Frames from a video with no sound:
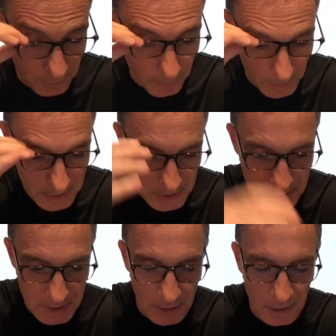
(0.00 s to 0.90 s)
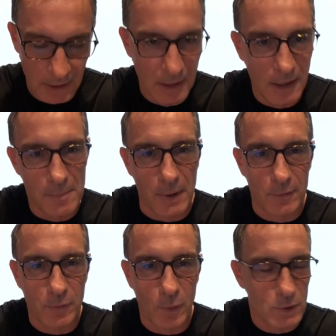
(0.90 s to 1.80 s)
for my sister, but
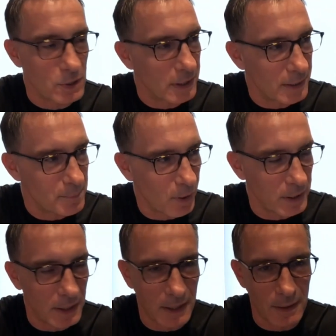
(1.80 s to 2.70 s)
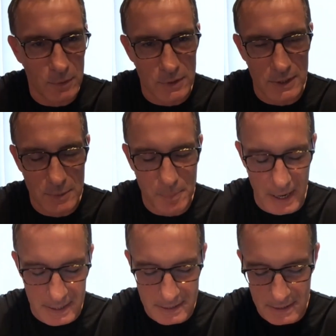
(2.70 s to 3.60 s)
unfortunately, in my year there wasn't a
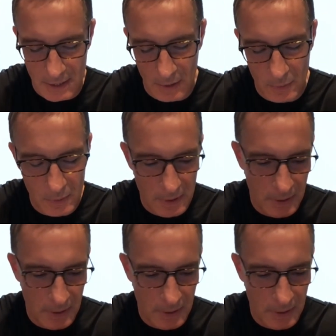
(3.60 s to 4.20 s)
space, so